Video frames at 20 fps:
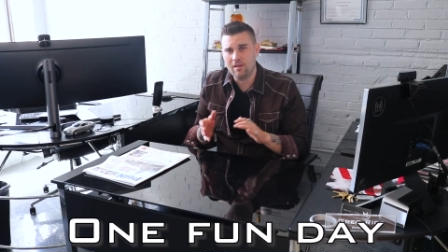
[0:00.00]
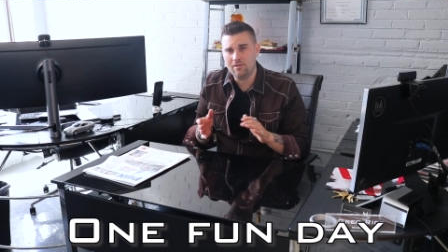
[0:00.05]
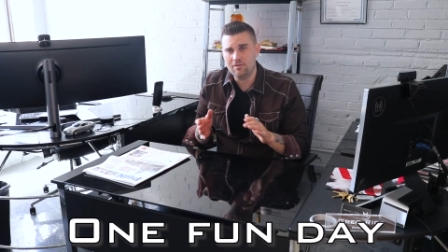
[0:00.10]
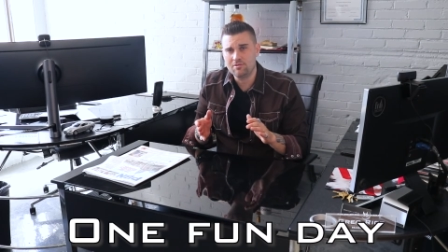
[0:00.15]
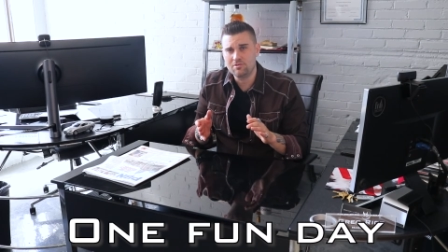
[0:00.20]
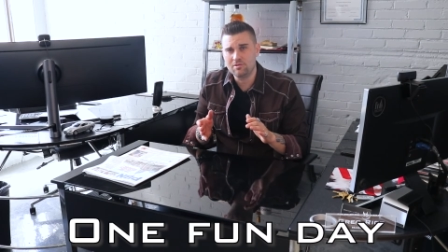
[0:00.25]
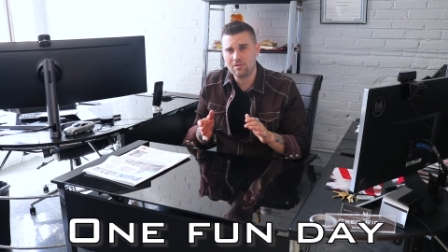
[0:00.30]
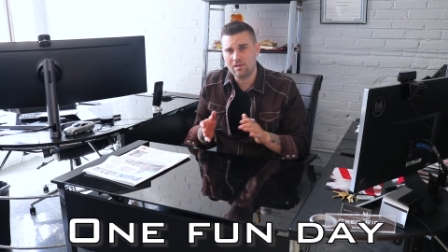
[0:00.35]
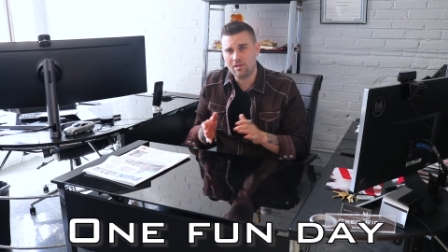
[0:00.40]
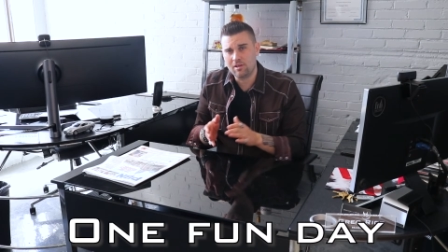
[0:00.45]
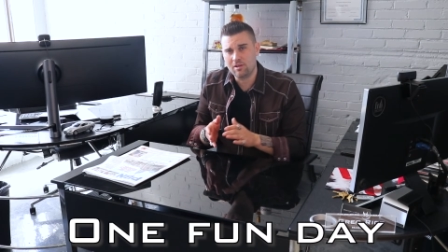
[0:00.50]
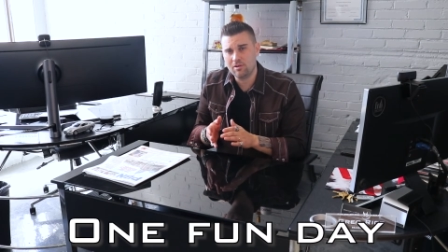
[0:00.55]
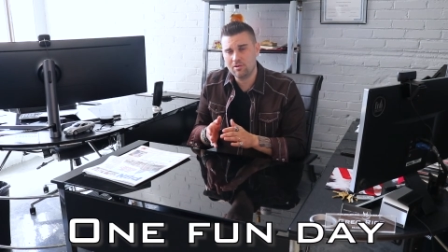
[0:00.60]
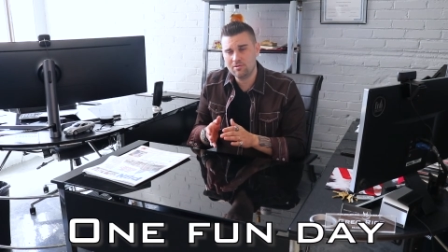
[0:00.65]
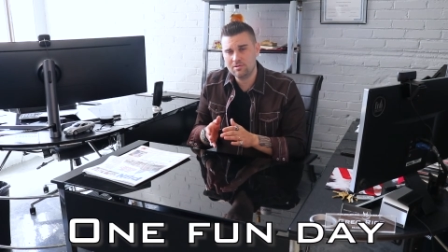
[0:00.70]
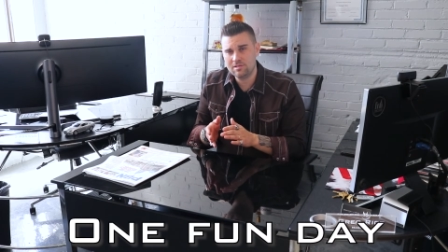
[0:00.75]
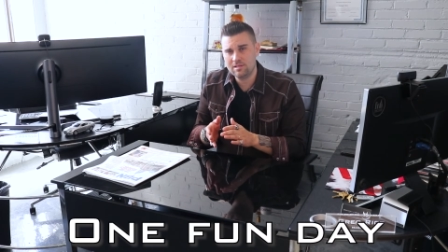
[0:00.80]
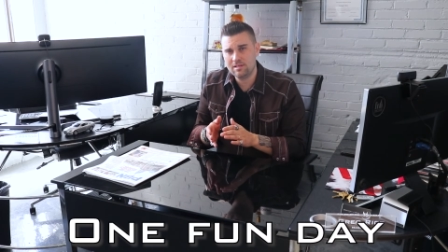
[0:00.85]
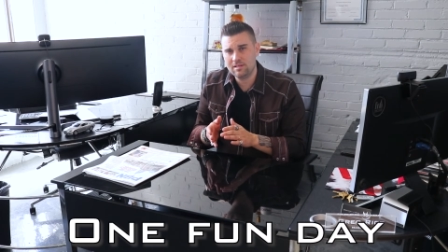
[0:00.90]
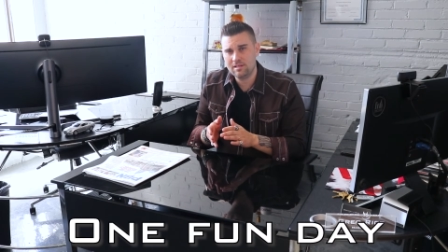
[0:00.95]
Usually
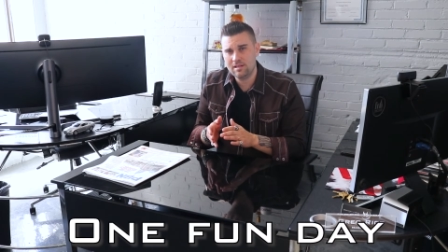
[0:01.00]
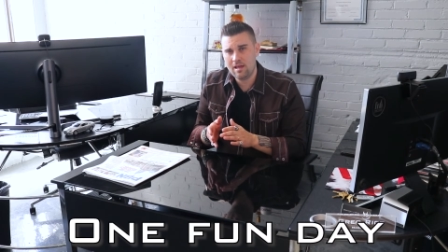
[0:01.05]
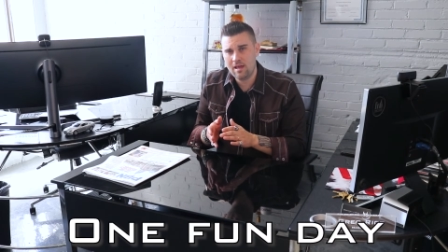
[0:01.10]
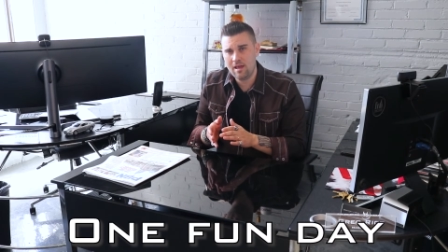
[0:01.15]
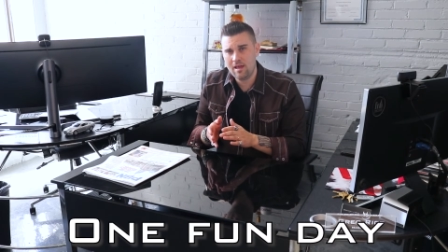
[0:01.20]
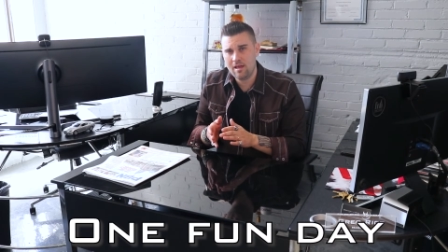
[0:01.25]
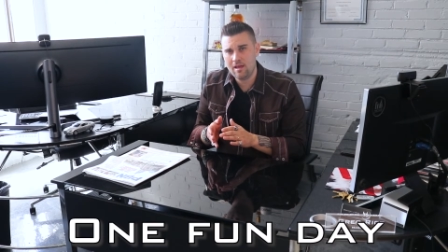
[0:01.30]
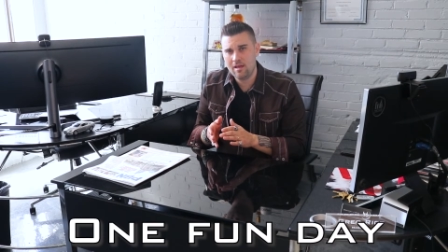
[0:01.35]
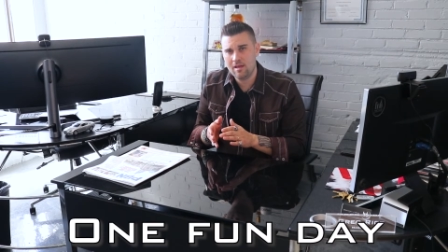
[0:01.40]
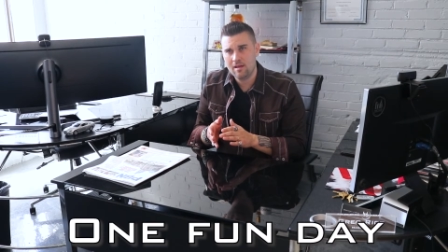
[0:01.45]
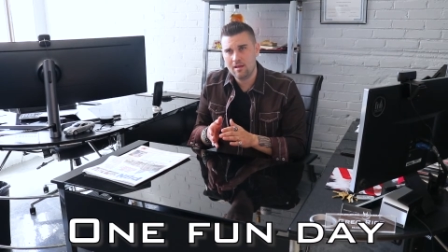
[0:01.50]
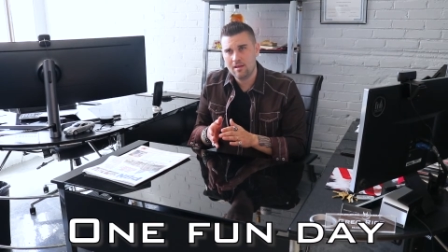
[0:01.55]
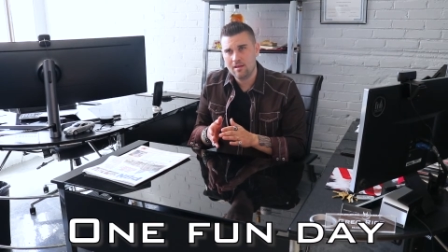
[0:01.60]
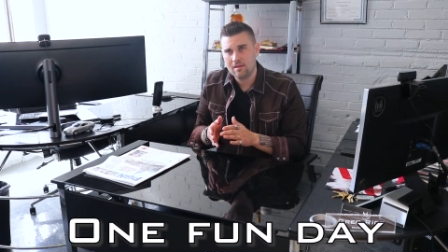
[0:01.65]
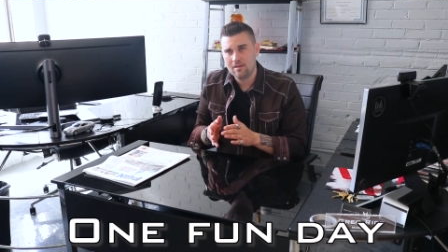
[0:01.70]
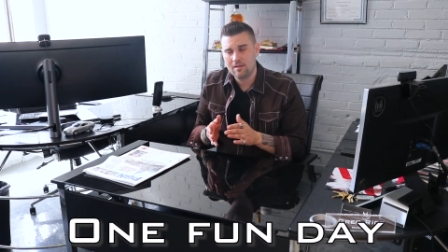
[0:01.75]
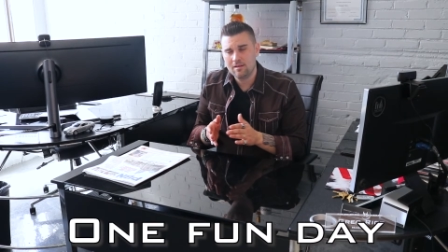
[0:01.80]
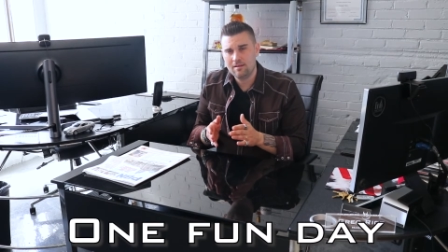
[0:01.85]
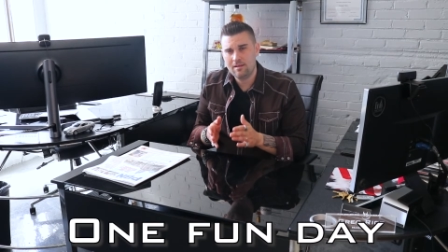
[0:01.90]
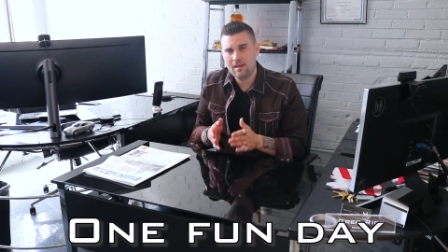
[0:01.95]
closing day,
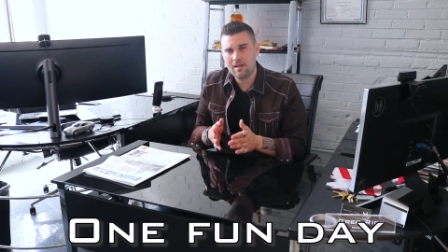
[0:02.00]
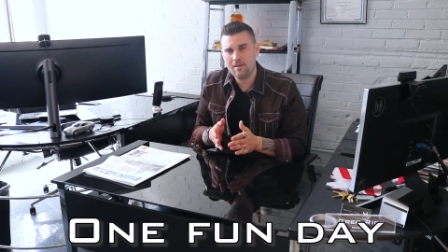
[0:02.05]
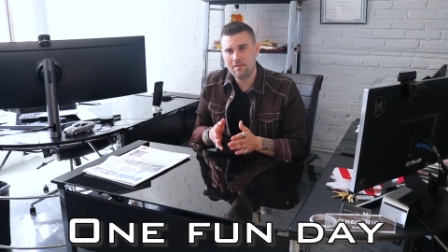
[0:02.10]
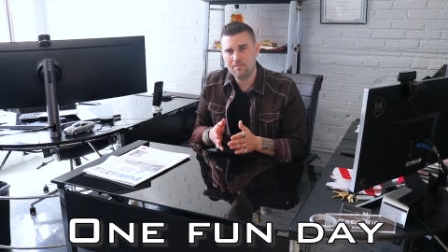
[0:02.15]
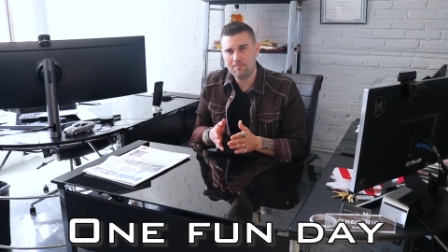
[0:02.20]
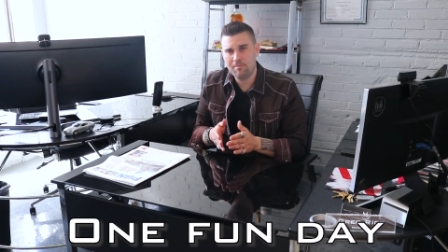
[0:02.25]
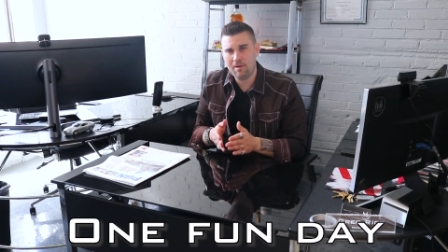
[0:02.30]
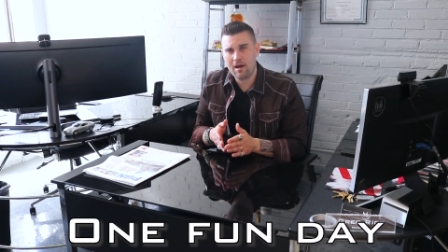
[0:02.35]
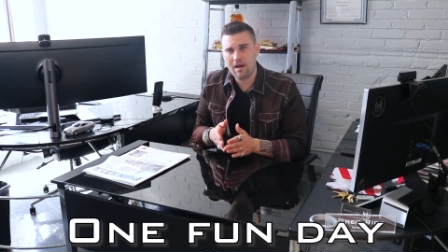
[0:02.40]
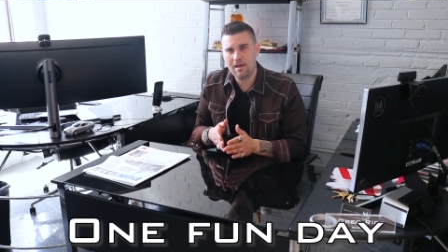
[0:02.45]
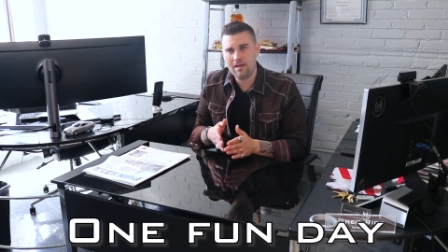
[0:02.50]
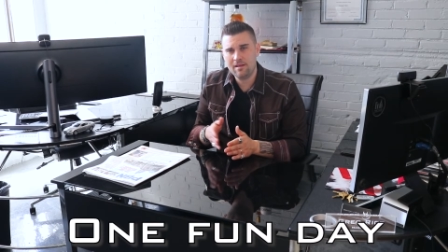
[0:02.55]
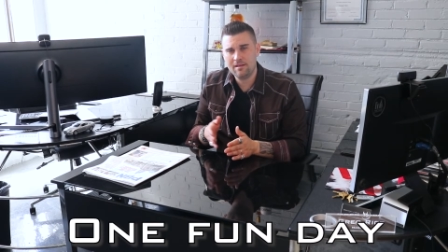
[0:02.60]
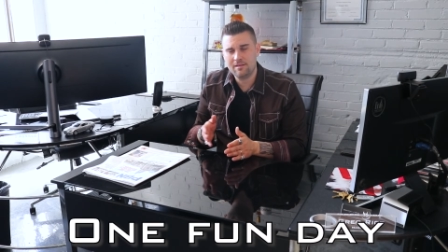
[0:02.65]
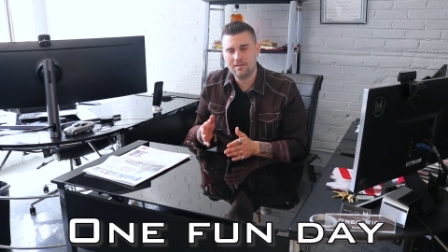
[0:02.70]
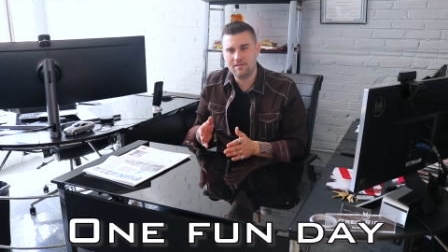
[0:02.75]
the day you buy it,